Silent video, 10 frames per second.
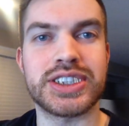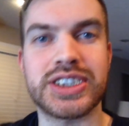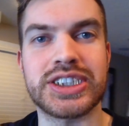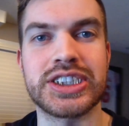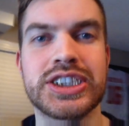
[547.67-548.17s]

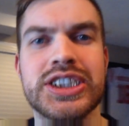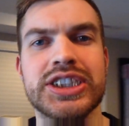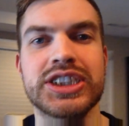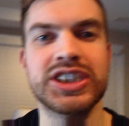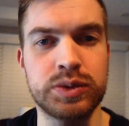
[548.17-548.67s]
still
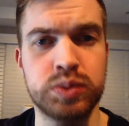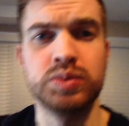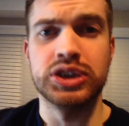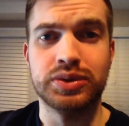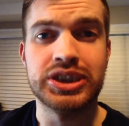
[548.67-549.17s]
got a couple
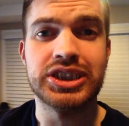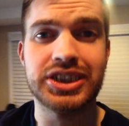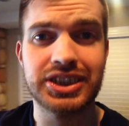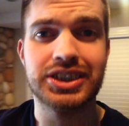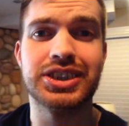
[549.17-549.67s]
more
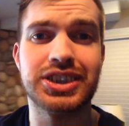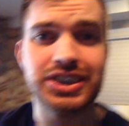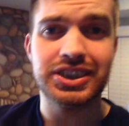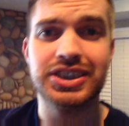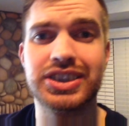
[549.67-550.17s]
weeks
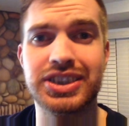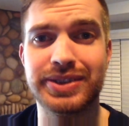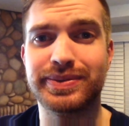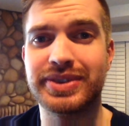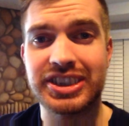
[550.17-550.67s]
until
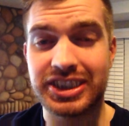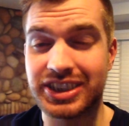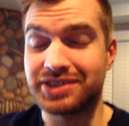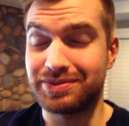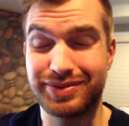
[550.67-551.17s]
I
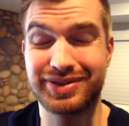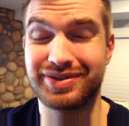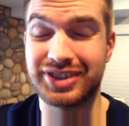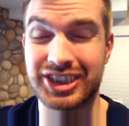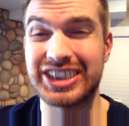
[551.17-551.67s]

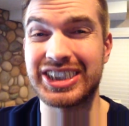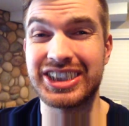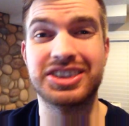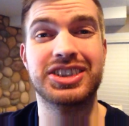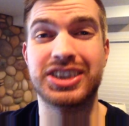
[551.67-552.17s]
can
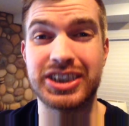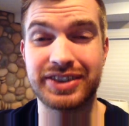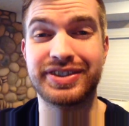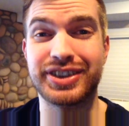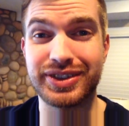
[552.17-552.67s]
eat soul
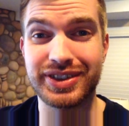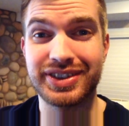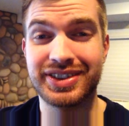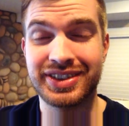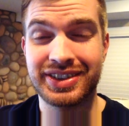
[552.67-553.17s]
food.
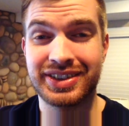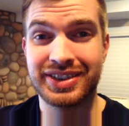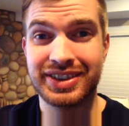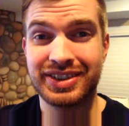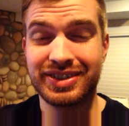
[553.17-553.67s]

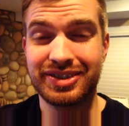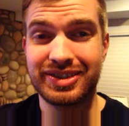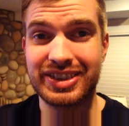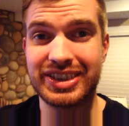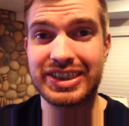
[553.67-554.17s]

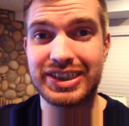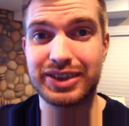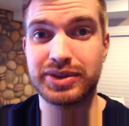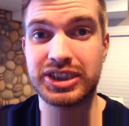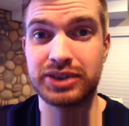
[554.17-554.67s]

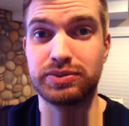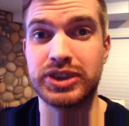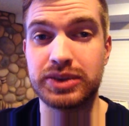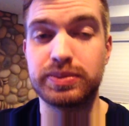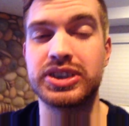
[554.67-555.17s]
It's gonna
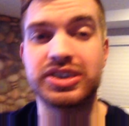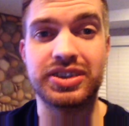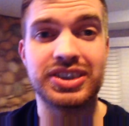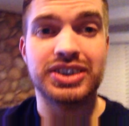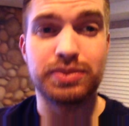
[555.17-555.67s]
be about
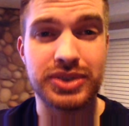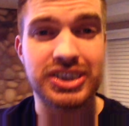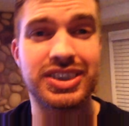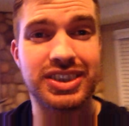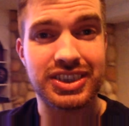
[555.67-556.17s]
another
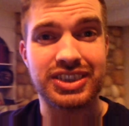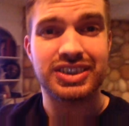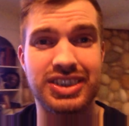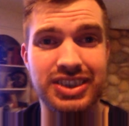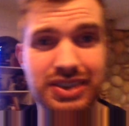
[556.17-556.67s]
month until
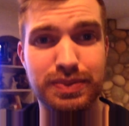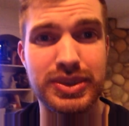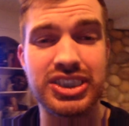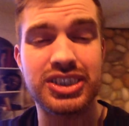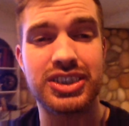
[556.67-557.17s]
I can eat
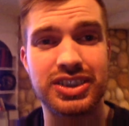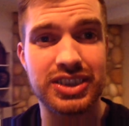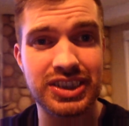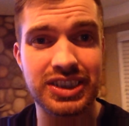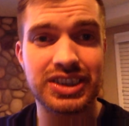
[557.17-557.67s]
pizza
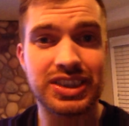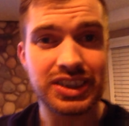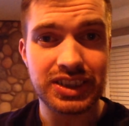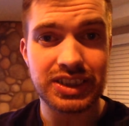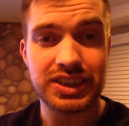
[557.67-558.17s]
or anything
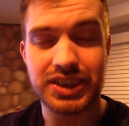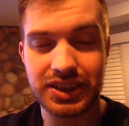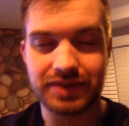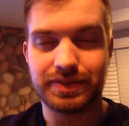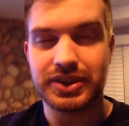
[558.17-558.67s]
like that.
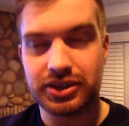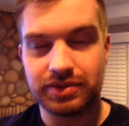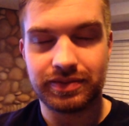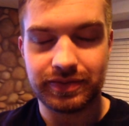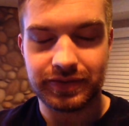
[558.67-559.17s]
But,
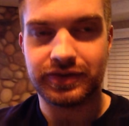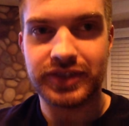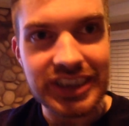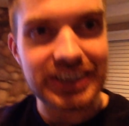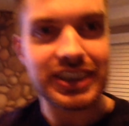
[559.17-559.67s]

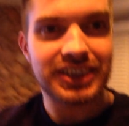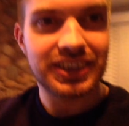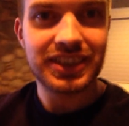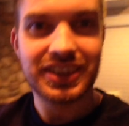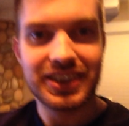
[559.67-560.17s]
fuck.
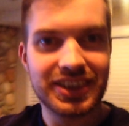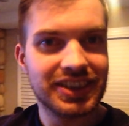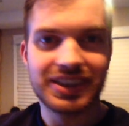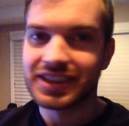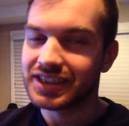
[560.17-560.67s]

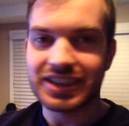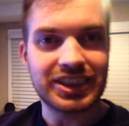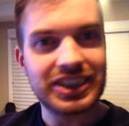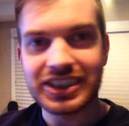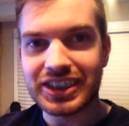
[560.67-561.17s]

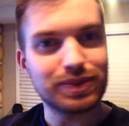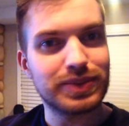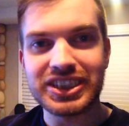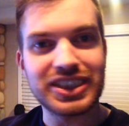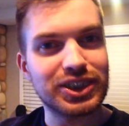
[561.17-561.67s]
That shit
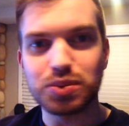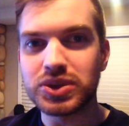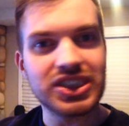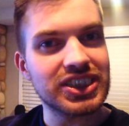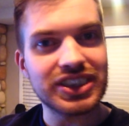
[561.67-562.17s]
pisses
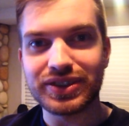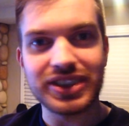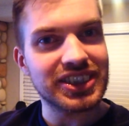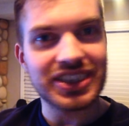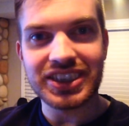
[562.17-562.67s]
me off
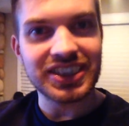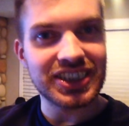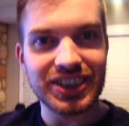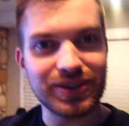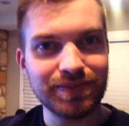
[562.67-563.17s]
when I see
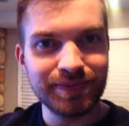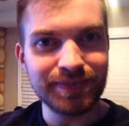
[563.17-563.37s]
that.